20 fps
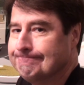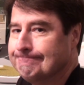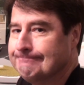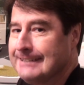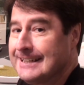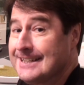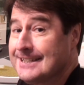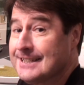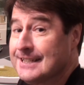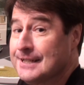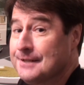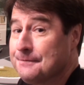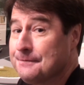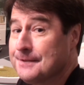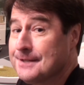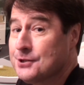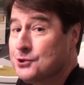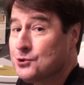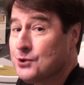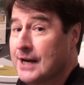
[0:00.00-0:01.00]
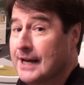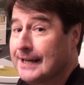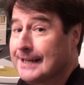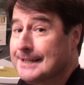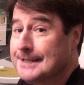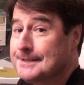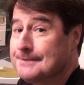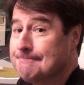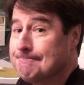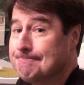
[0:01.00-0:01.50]
let's see if this
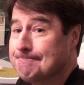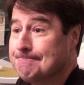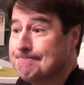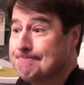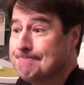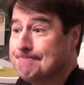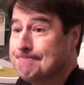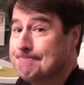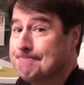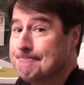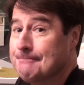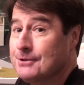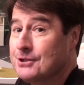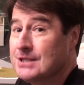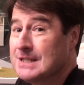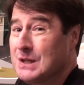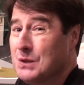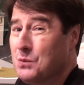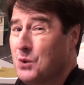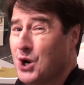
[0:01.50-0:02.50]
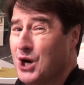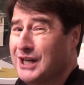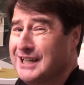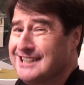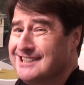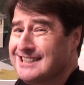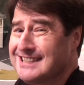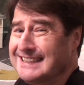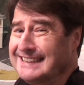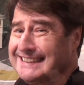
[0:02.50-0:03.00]
track still
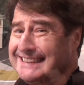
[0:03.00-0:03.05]
works.